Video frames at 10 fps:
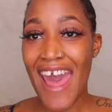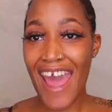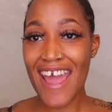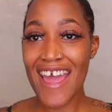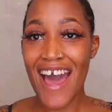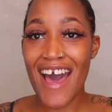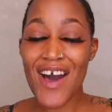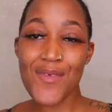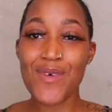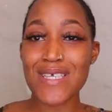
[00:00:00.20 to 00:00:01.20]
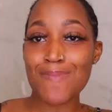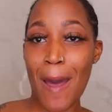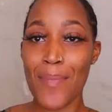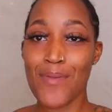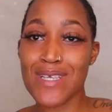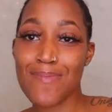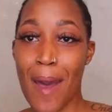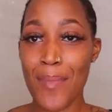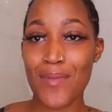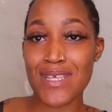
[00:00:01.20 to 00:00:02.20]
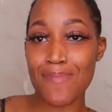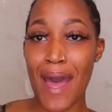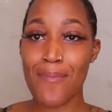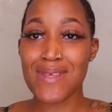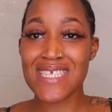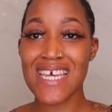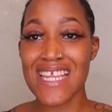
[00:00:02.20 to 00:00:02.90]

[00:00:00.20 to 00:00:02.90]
Hey y'all, what's poppin', what's poppin', what's poppin'?